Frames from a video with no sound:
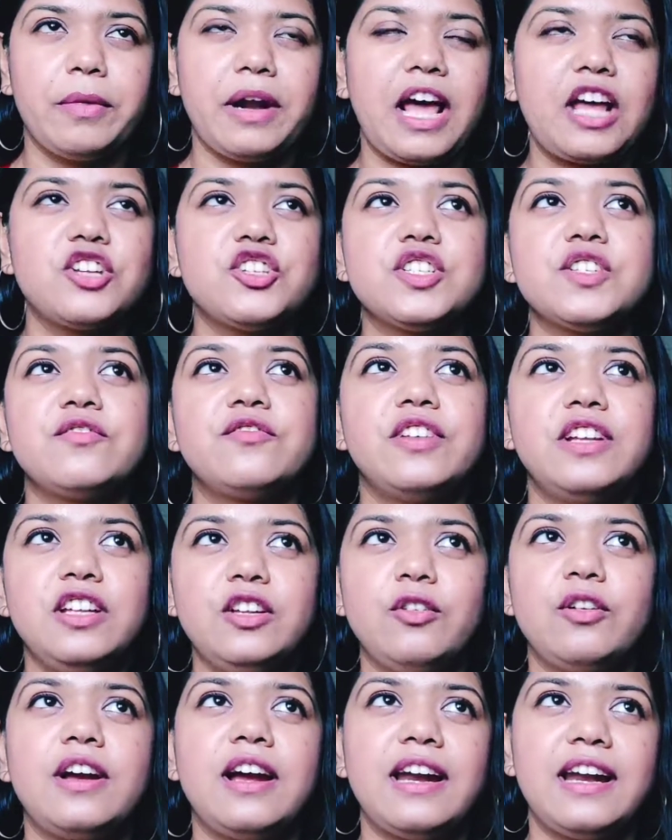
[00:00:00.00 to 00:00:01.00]
But I just
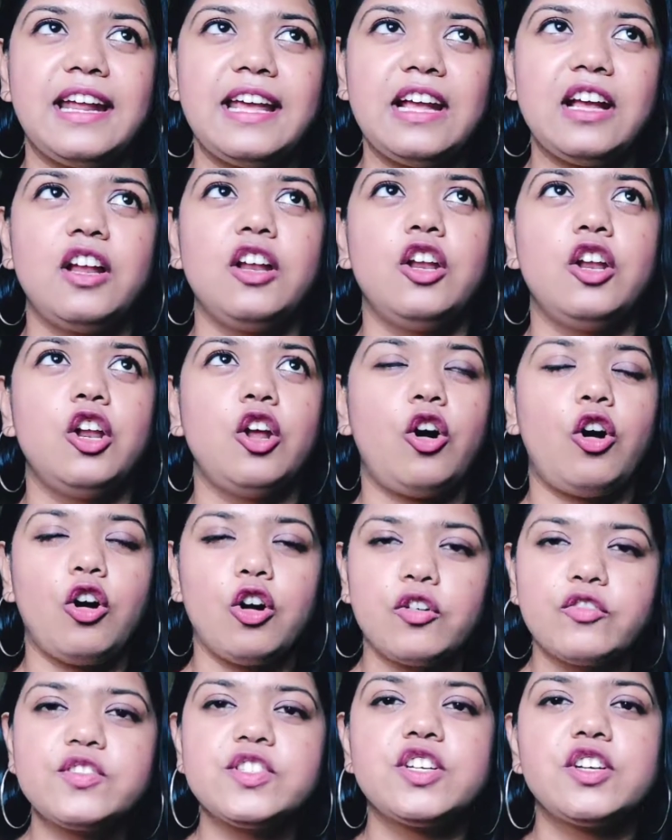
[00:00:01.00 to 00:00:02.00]
feel you're getting a
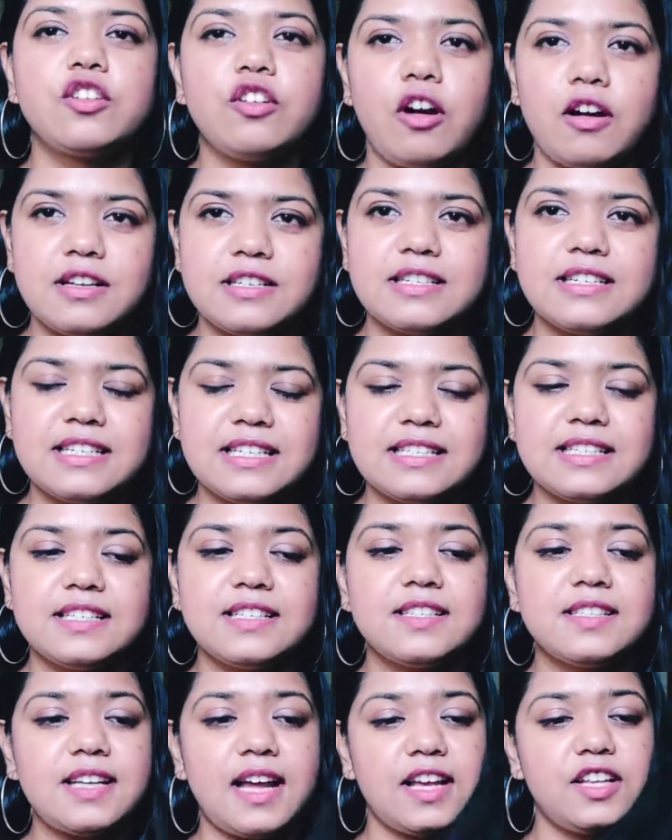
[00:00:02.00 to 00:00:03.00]
lot of synchronicities
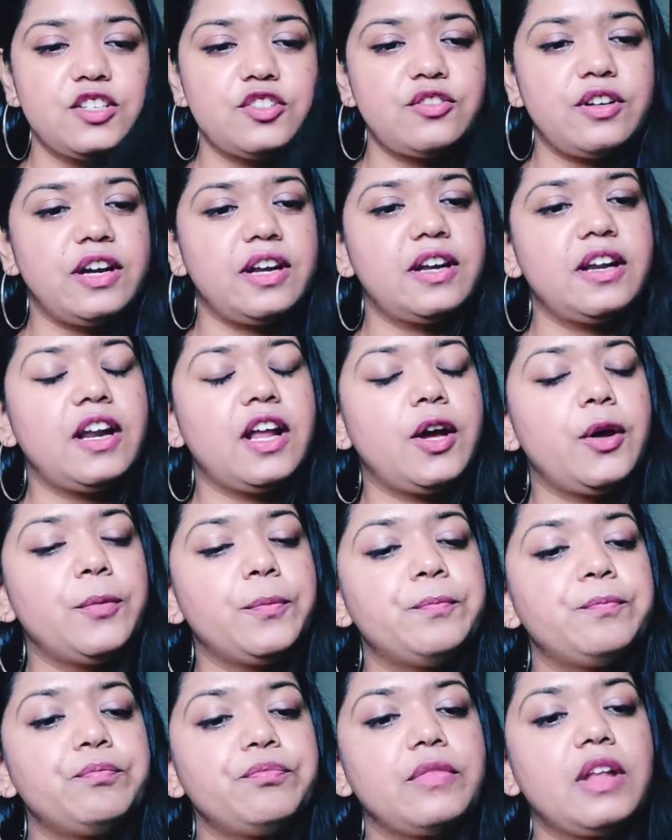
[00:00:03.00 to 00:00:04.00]
and signs right now,